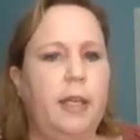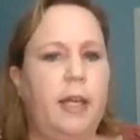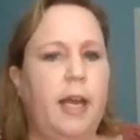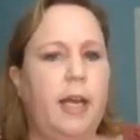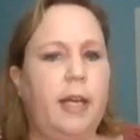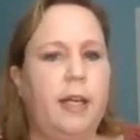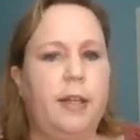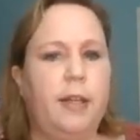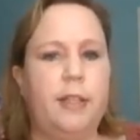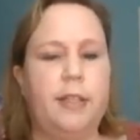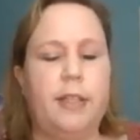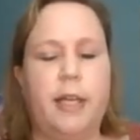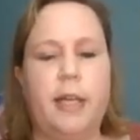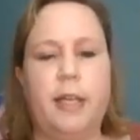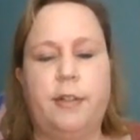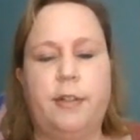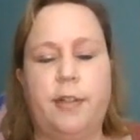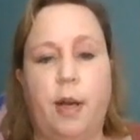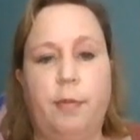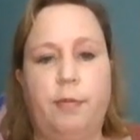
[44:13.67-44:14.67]
end of the day
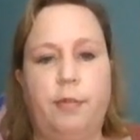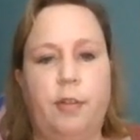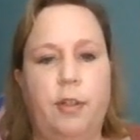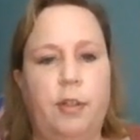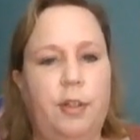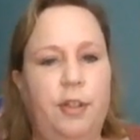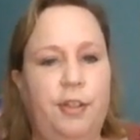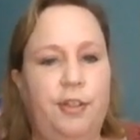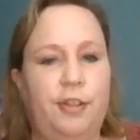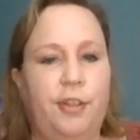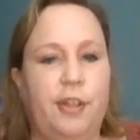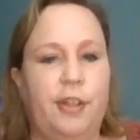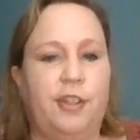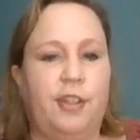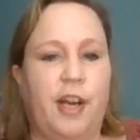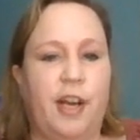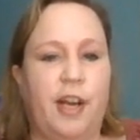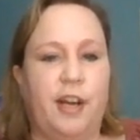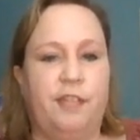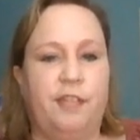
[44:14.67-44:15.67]
is helpful. So it's
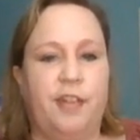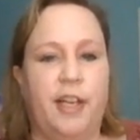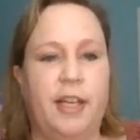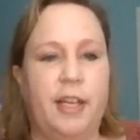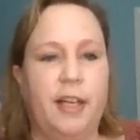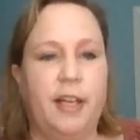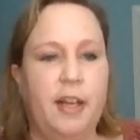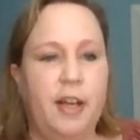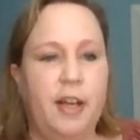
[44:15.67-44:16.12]
kind of funny.